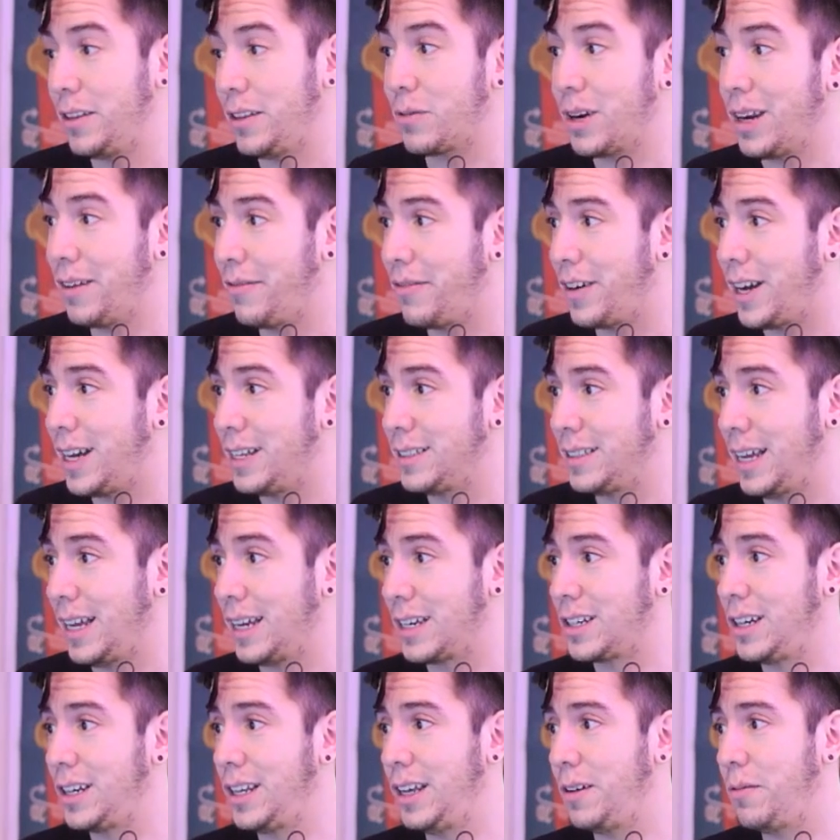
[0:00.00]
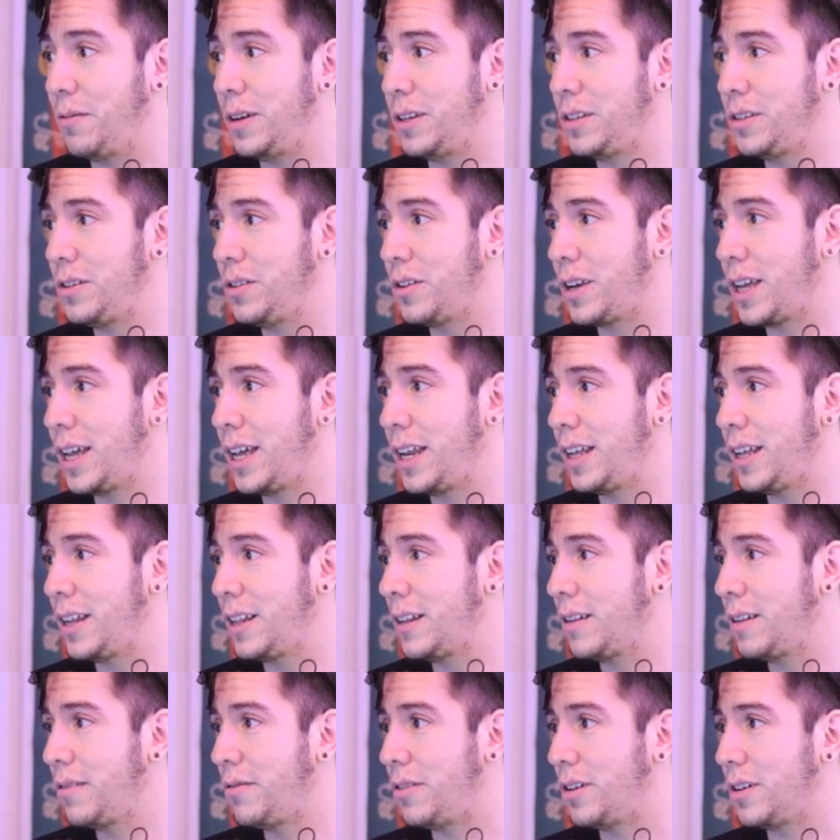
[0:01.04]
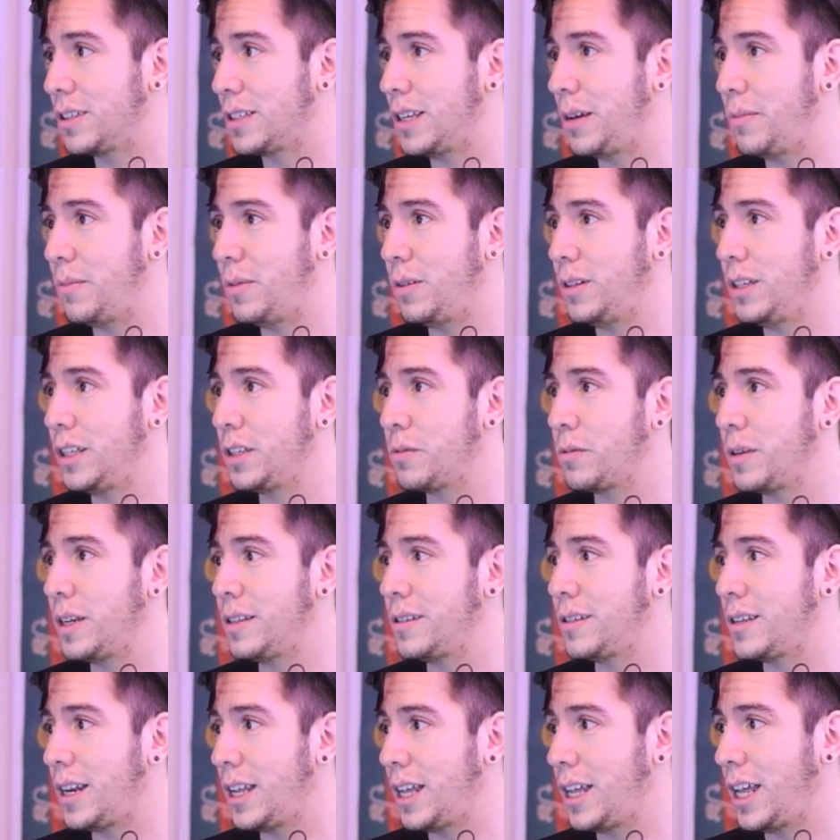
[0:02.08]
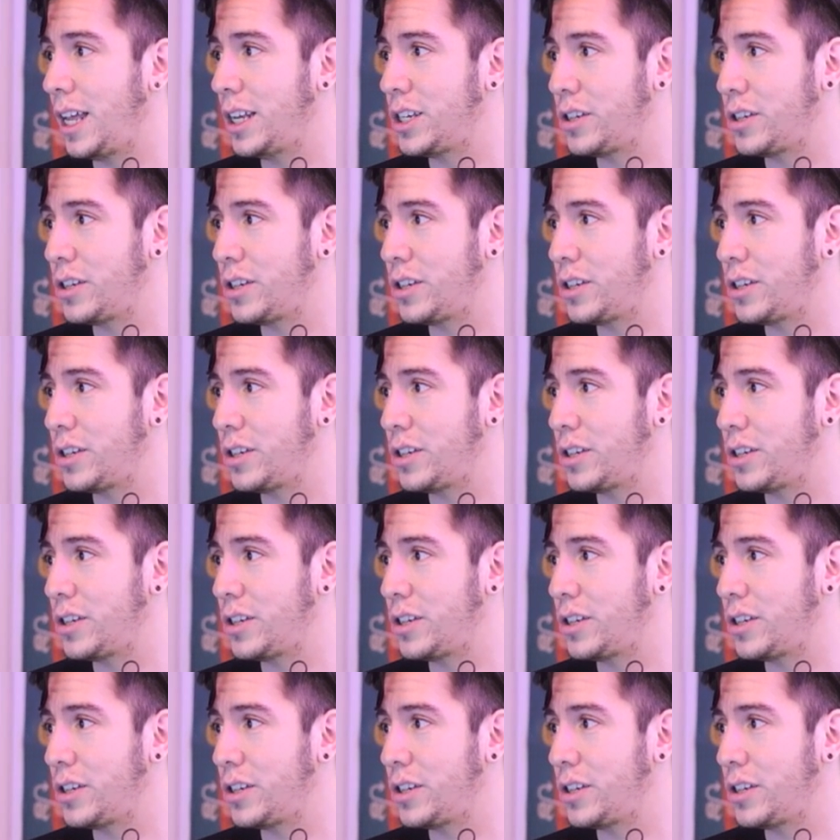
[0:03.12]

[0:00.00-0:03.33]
And it's really fast actually. And once you get it, for example, this one is an